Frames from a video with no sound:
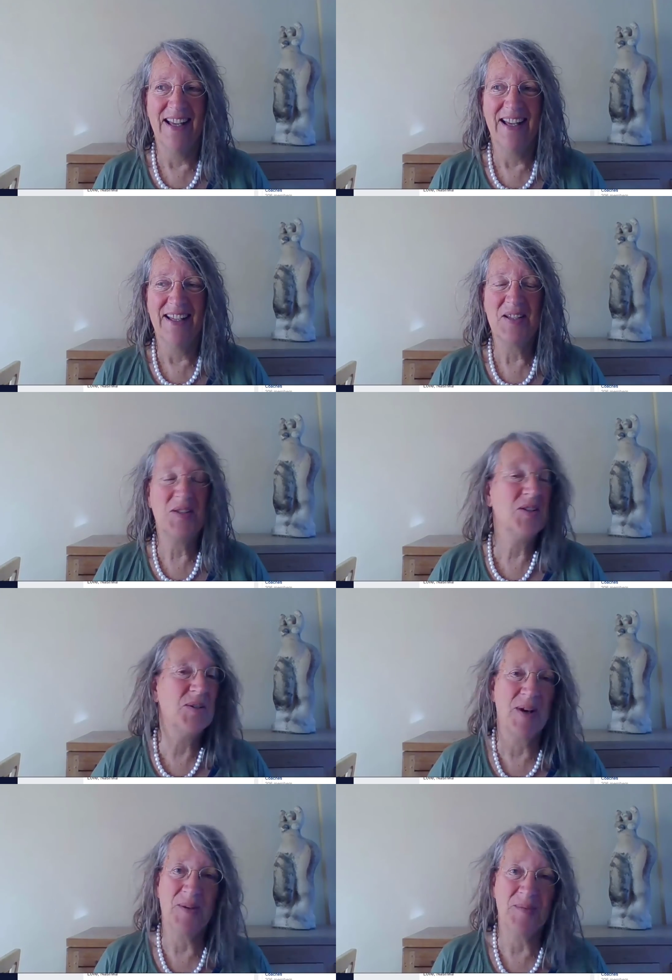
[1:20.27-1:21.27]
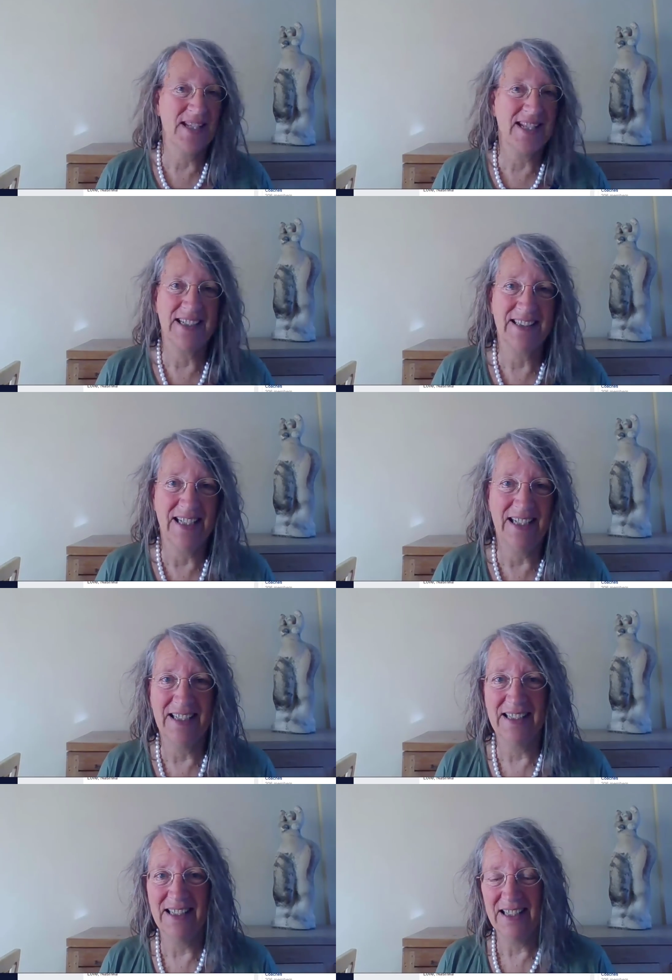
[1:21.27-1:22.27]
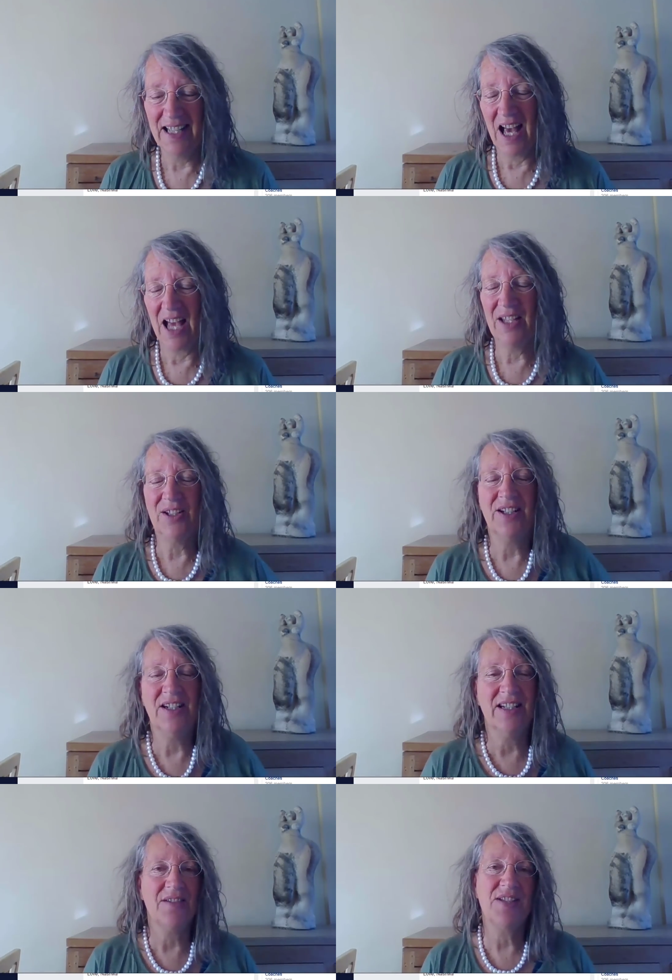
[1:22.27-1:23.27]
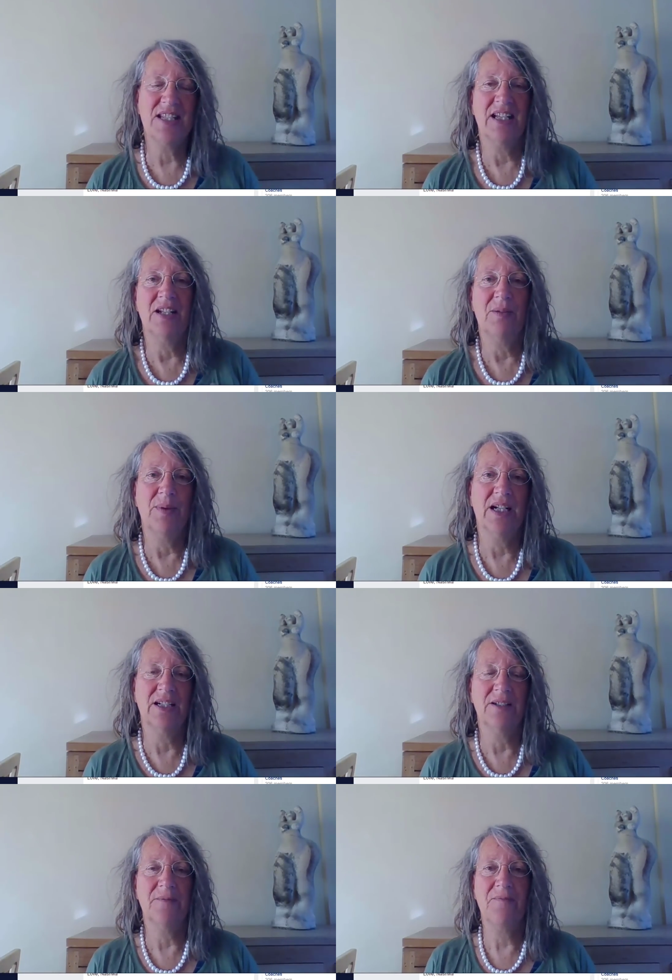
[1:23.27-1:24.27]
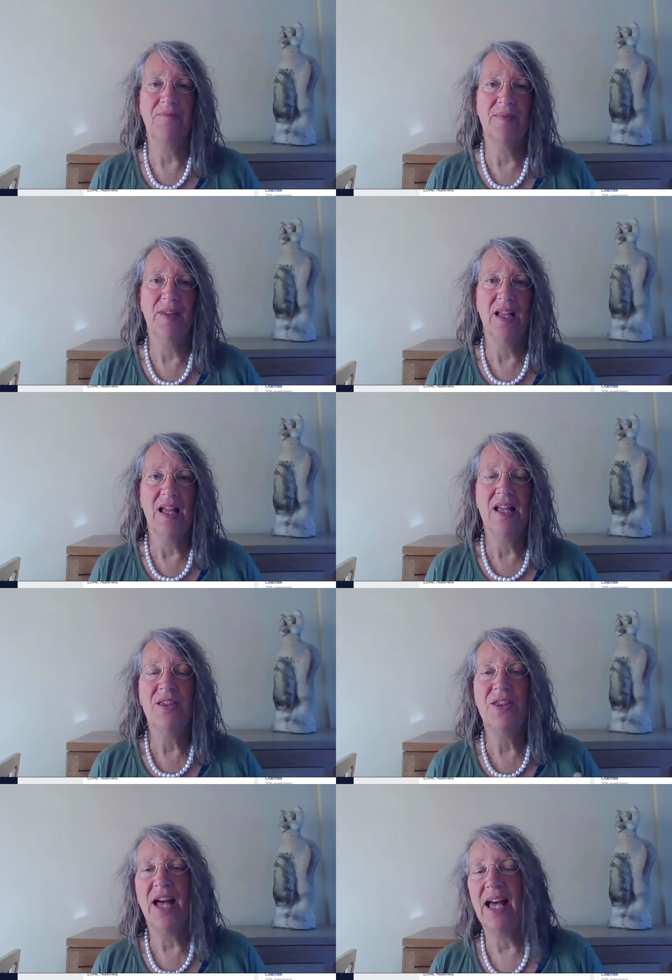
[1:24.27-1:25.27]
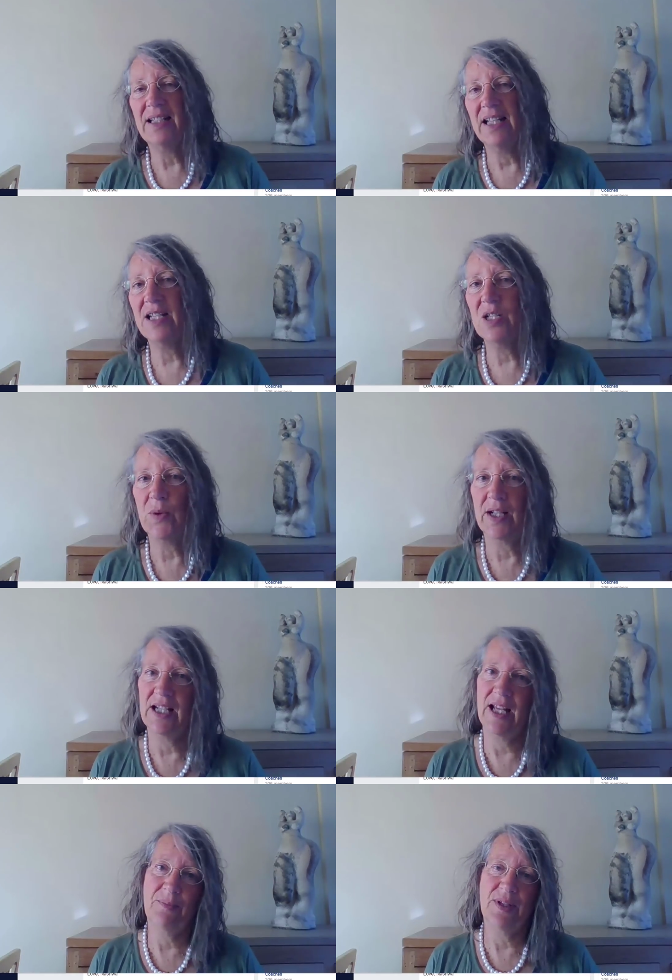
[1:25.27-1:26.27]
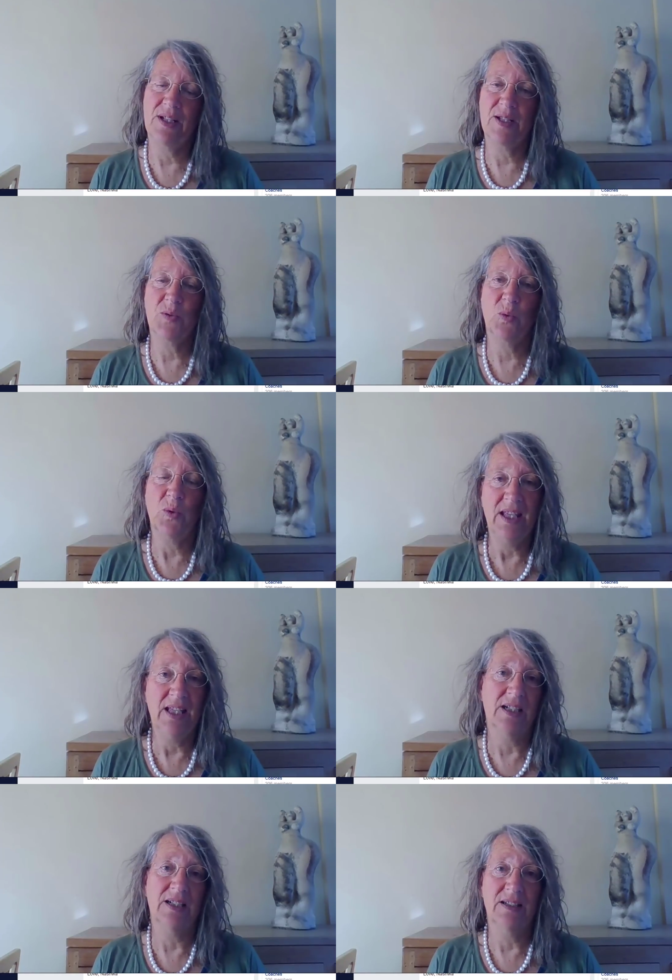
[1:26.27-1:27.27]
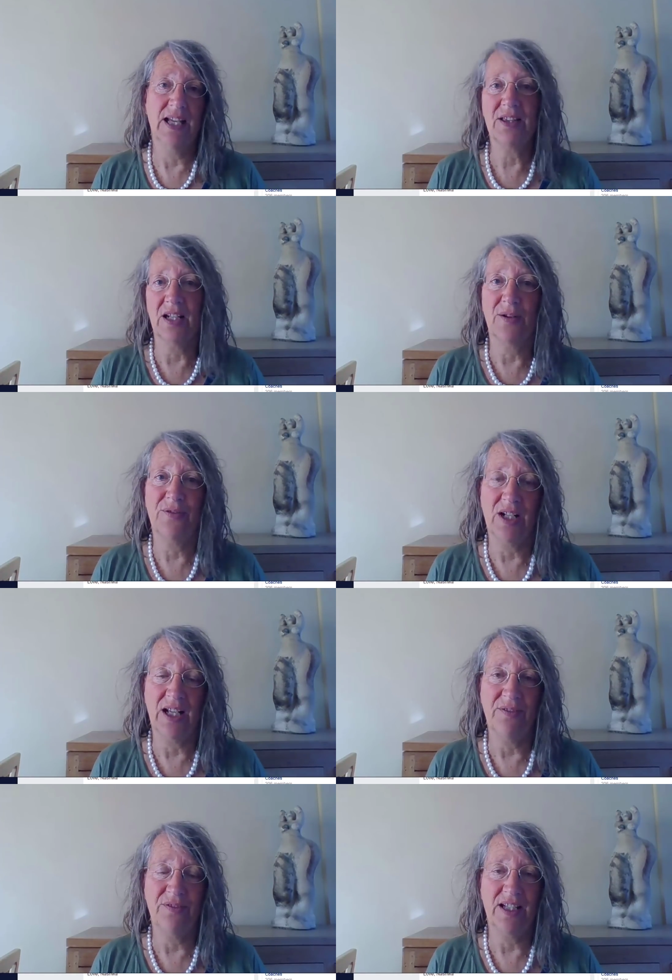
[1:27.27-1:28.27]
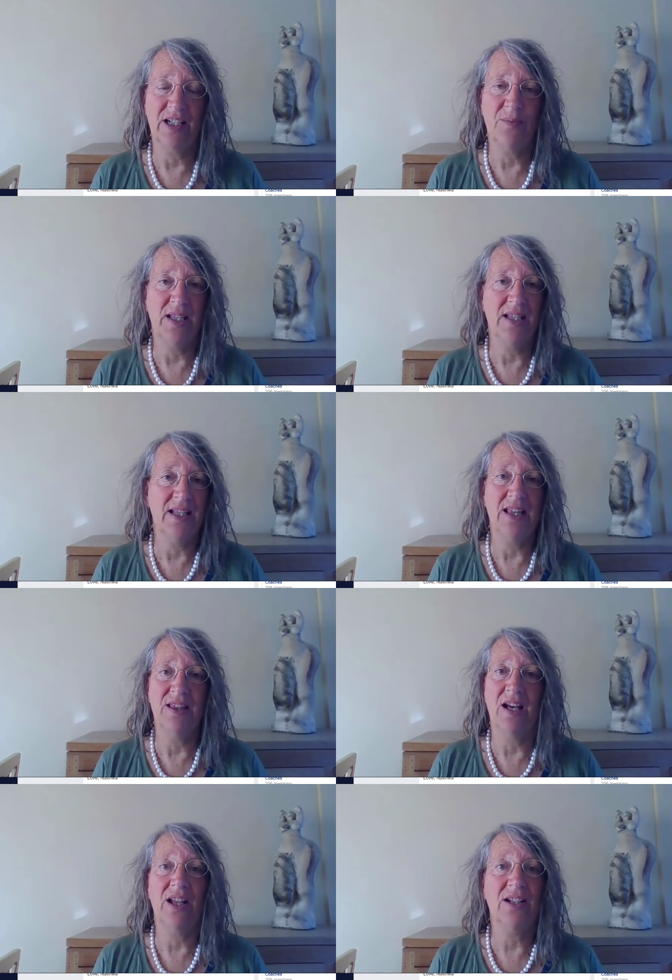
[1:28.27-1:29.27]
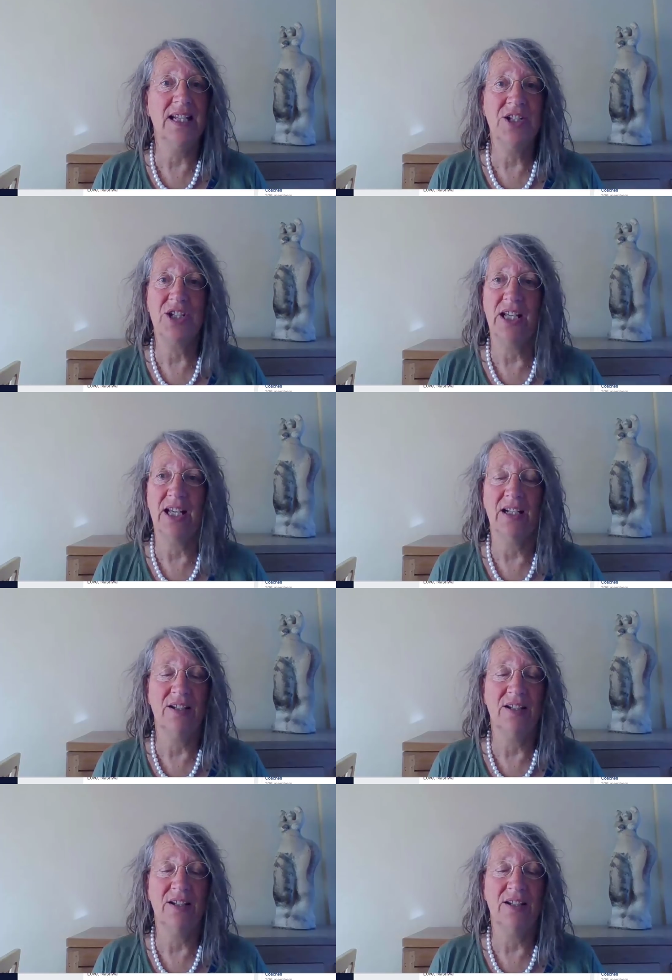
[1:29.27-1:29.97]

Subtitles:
Goosebumps as I read it. I couldn't have said it better. That is what happens here at the Love for Life Academy in the Unleash and